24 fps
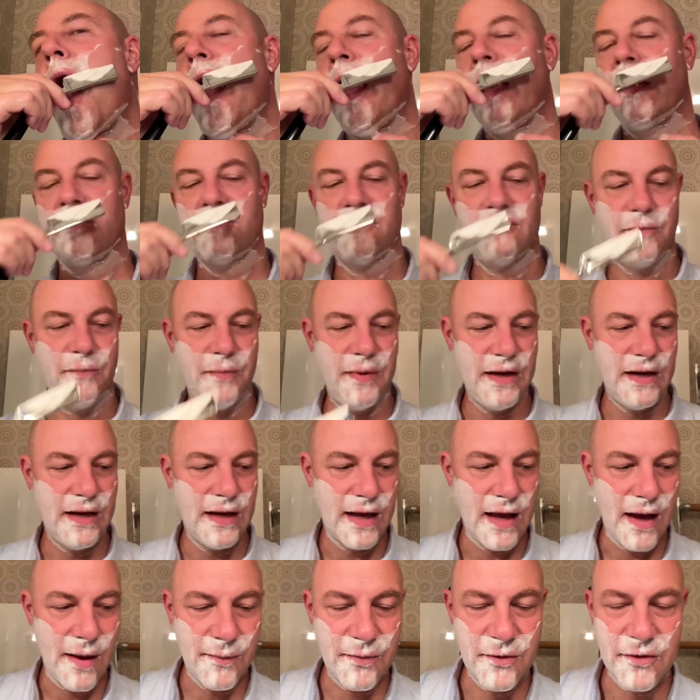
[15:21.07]
Speeding
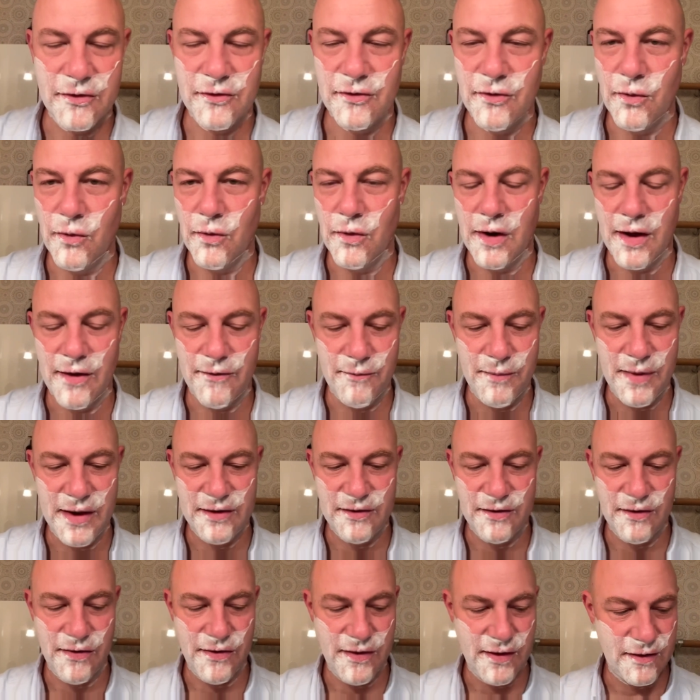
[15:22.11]
up because you all have
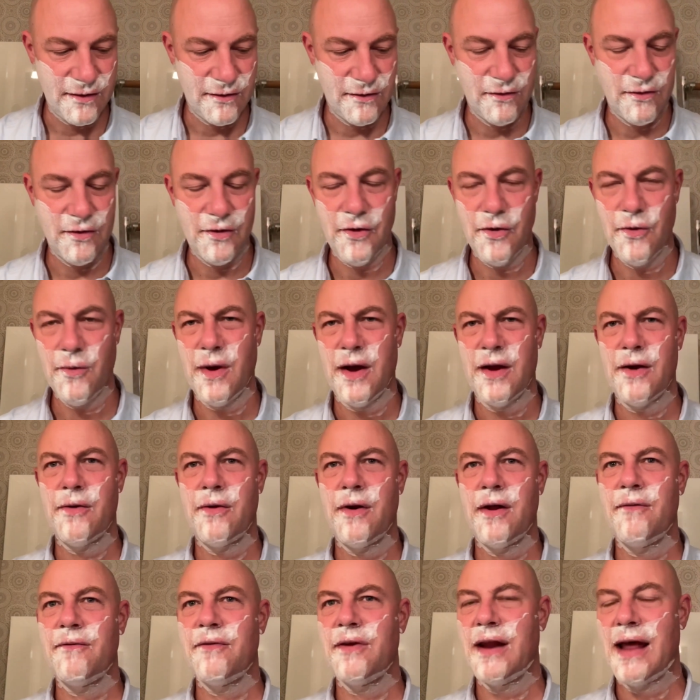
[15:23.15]
better things to do. I don't
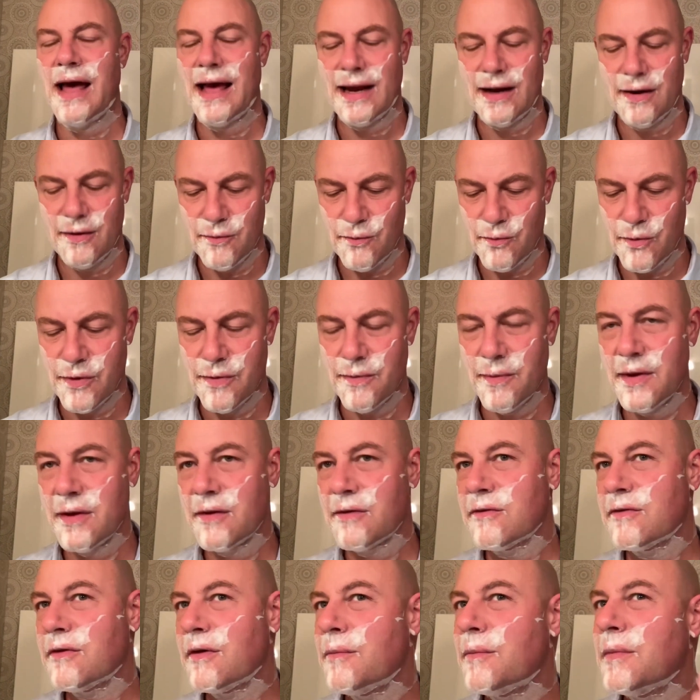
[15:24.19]
have an alum with me
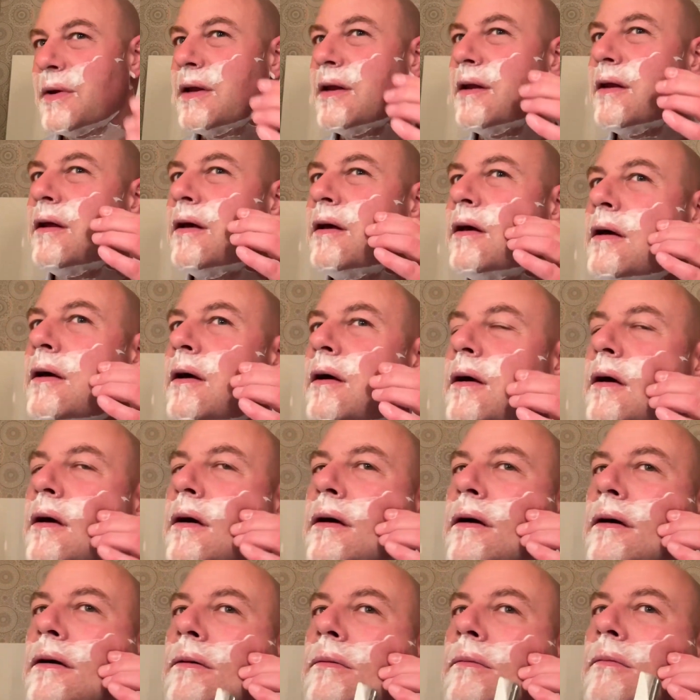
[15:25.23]
because I'm in
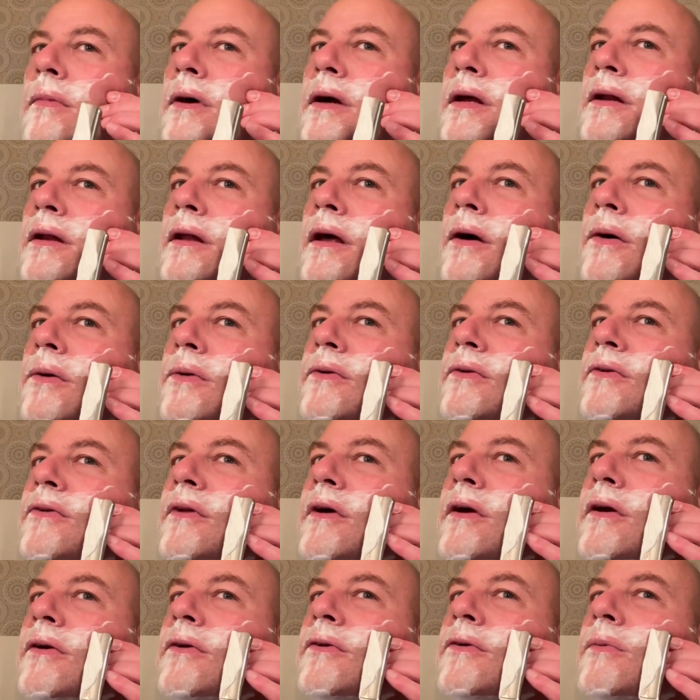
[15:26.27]
my
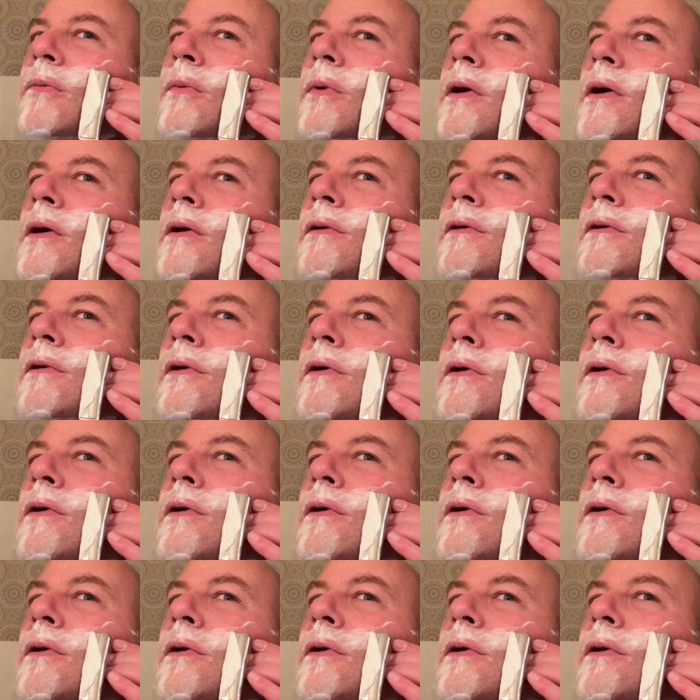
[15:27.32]
downstairs place,